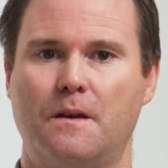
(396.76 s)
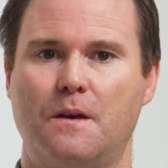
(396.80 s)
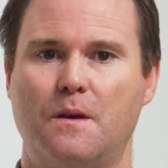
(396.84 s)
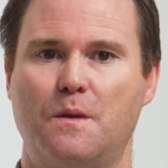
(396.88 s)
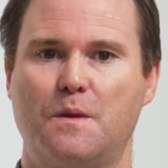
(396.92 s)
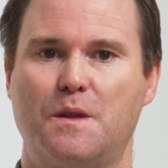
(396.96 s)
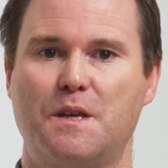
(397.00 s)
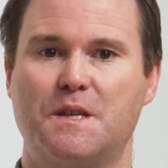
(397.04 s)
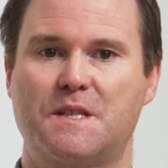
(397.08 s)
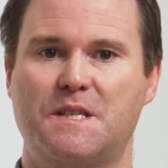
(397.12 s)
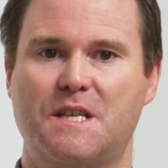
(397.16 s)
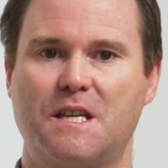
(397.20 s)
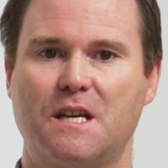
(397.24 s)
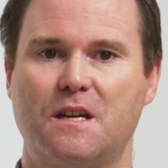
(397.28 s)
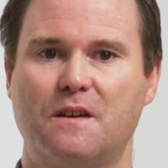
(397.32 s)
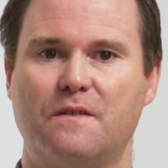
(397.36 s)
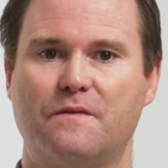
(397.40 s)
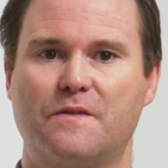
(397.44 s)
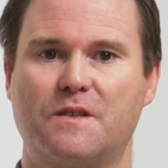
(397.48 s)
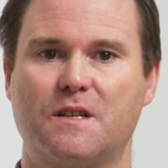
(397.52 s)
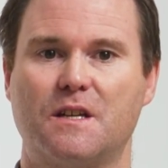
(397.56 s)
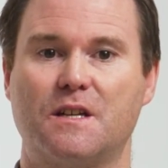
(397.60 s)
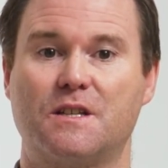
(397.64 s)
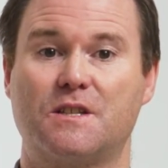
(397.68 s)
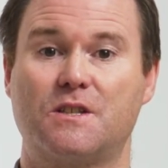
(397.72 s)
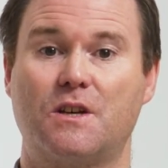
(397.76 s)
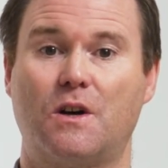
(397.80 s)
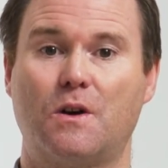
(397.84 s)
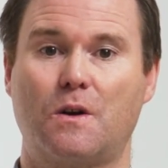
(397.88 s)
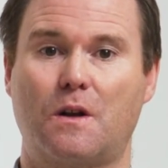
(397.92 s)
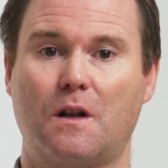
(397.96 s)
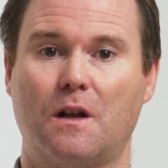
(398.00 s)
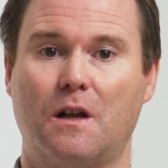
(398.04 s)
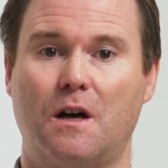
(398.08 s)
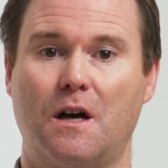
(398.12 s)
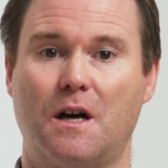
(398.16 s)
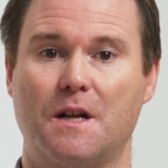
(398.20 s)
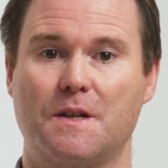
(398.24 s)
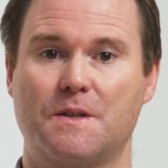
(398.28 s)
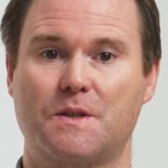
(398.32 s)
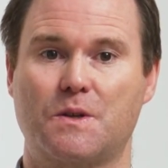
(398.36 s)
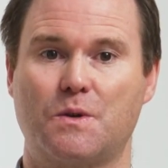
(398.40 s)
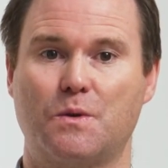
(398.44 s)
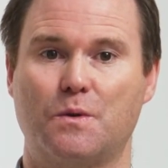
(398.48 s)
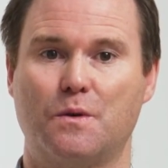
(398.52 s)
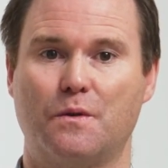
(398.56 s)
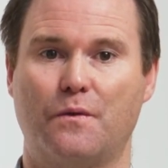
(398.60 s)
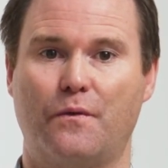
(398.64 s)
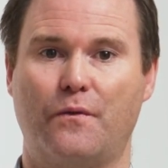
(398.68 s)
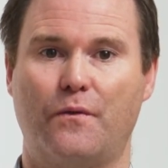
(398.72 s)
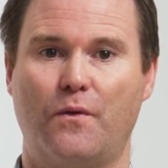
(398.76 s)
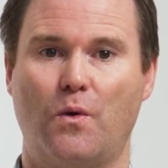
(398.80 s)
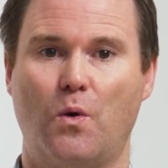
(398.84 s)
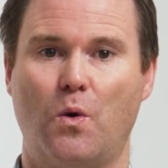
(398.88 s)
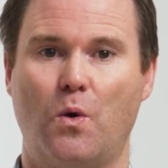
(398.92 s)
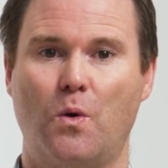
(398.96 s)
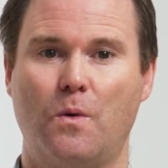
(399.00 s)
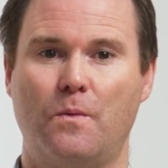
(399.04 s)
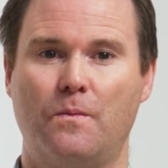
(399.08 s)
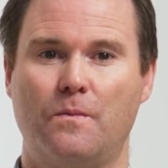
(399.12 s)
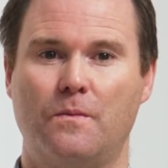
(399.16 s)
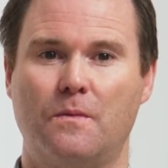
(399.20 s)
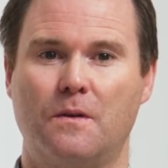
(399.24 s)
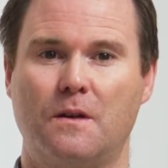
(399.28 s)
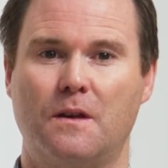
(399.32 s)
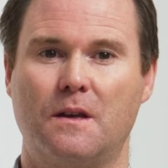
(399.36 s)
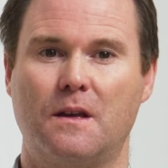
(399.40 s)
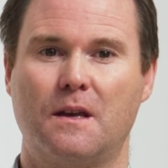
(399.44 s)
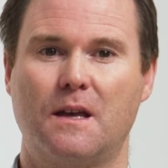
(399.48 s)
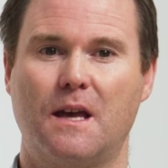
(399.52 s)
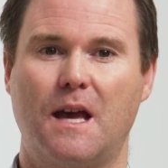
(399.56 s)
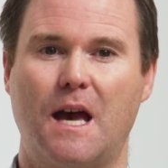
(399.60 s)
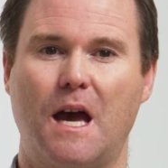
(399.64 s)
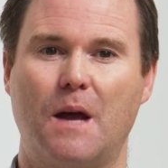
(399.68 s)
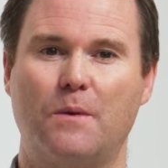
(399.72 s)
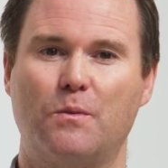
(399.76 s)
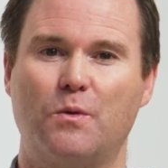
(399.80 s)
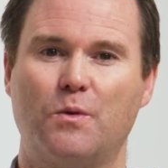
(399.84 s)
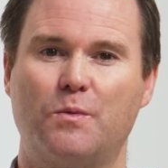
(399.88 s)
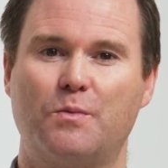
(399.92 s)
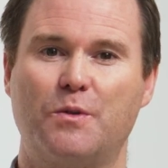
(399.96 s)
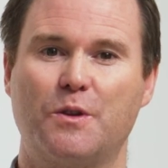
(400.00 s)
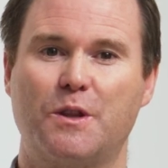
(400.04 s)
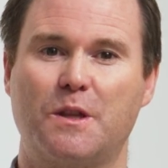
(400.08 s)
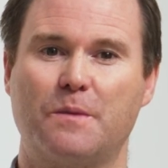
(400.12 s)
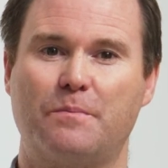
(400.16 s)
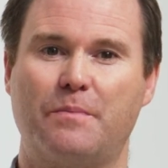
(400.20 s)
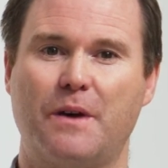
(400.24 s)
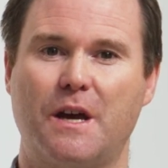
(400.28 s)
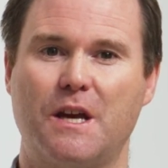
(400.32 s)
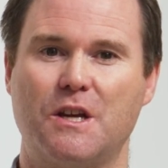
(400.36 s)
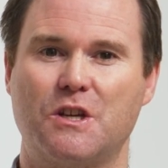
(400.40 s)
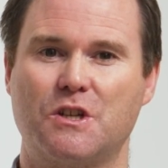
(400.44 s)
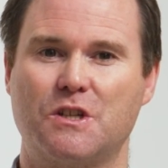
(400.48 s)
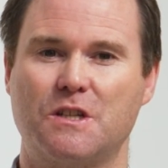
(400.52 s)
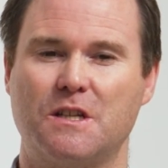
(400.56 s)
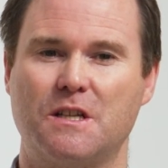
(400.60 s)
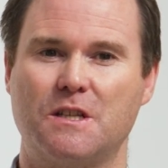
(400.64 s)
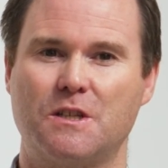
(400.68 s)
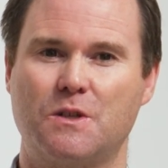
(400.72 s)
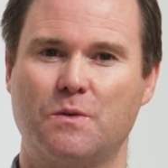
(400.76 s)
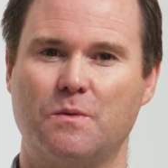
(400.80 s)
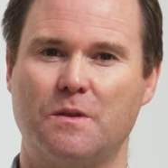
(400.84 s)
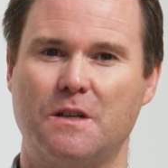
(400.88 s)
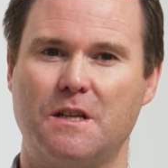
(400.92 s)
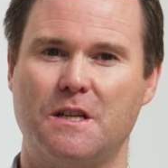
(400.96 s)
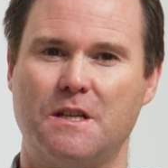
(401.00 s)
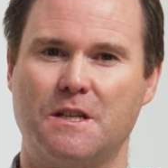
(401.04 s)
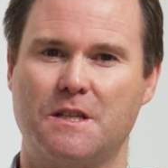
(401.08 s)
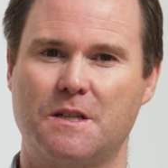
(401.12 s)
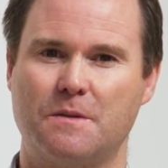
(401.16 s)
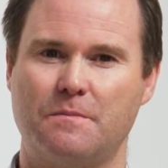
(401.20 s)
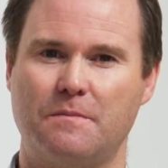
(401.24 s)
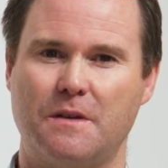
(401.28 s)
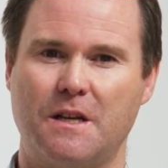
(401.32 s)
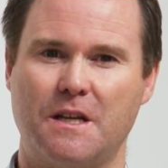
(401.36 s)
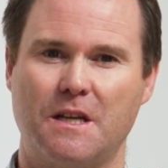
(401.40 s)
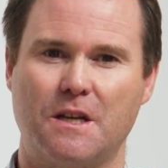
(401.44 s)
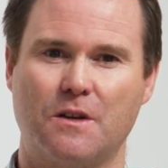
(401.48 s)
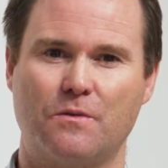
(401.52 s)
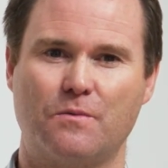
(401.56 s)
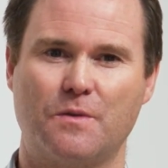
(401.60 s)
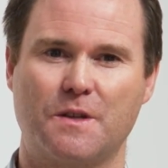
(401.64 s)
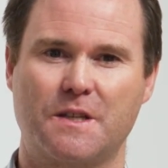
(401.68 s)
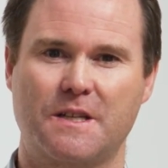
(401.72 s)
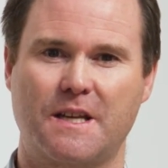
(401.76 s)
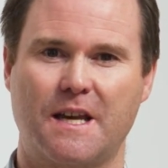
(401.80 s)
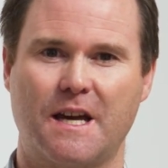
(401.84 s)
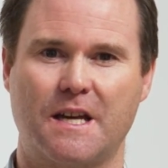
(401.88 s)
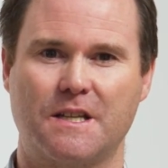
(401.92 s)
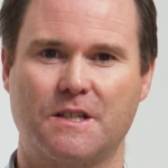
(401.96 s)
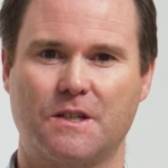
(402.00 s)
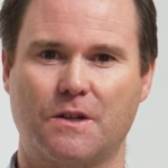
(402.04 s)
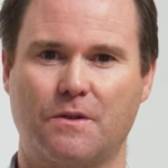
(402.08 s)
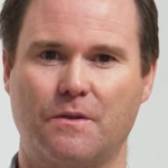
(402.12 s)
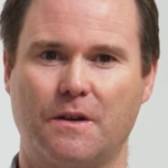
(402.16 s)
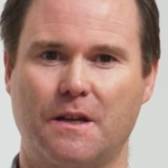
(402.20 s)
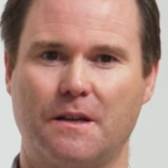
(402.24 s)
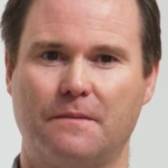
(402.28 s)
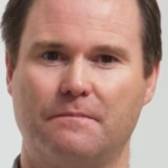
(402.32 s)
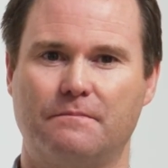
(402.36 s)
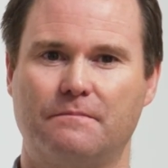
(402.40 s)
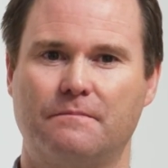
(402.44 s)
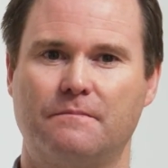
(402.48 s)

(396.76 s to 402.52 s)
This gives a total heart score of 4 and would put the patient into an intermediate risk category.